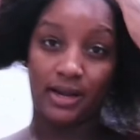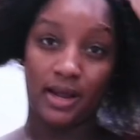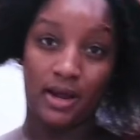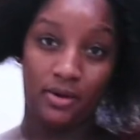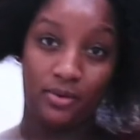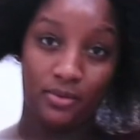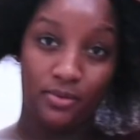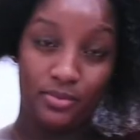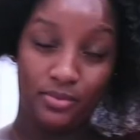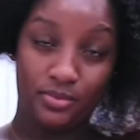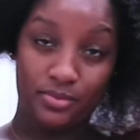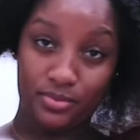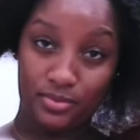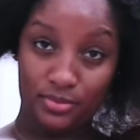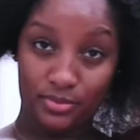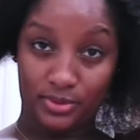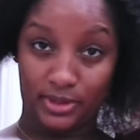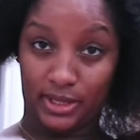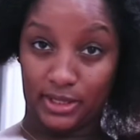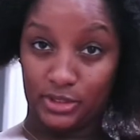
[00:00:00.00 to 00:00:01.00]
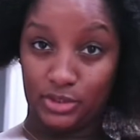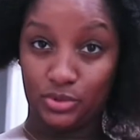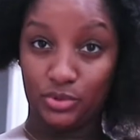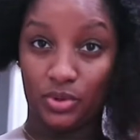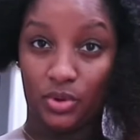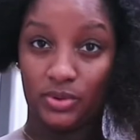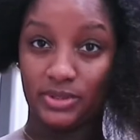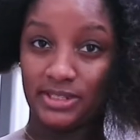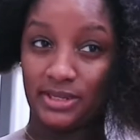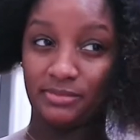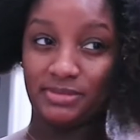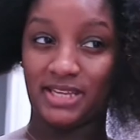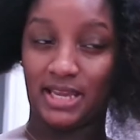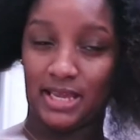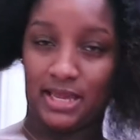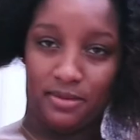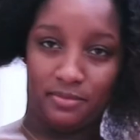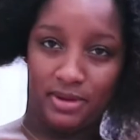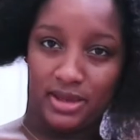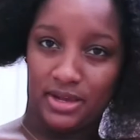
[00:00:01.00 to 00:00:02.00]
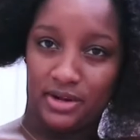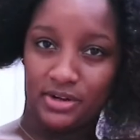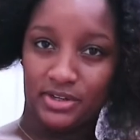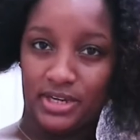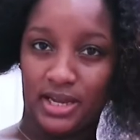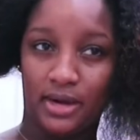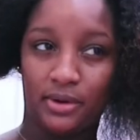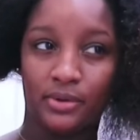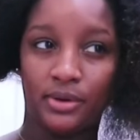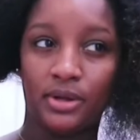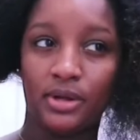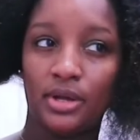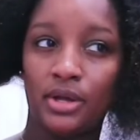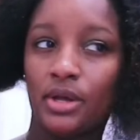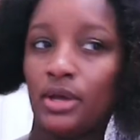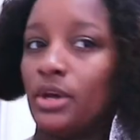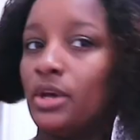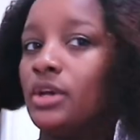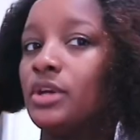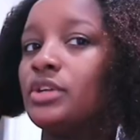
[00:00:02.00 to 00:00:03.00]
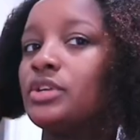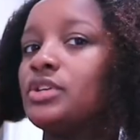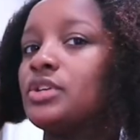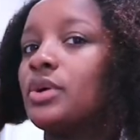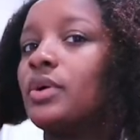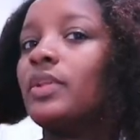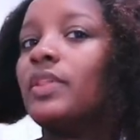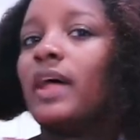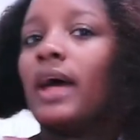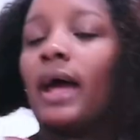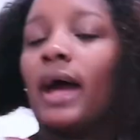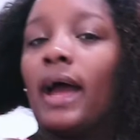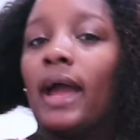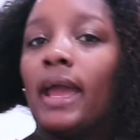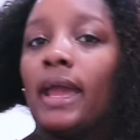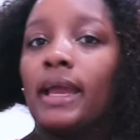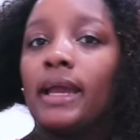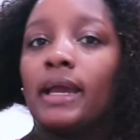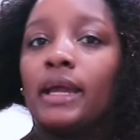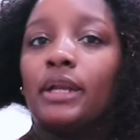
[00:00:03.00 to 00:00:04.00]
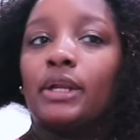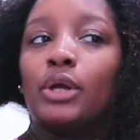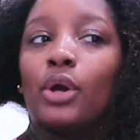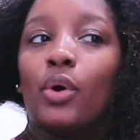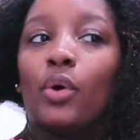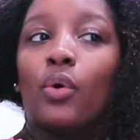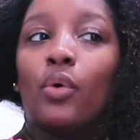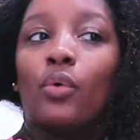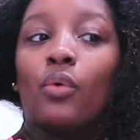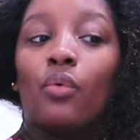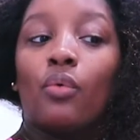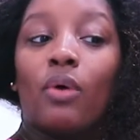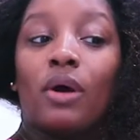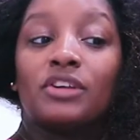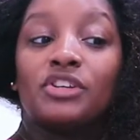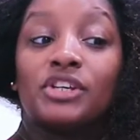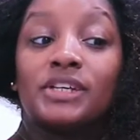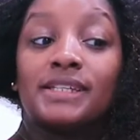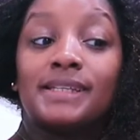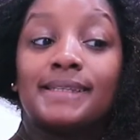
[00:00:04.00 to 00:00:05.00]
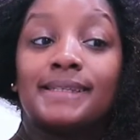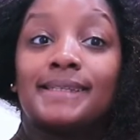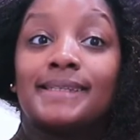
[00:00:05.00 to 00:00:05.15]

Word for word: now, what I do know is I'm taking my hair down so that I could go wash it.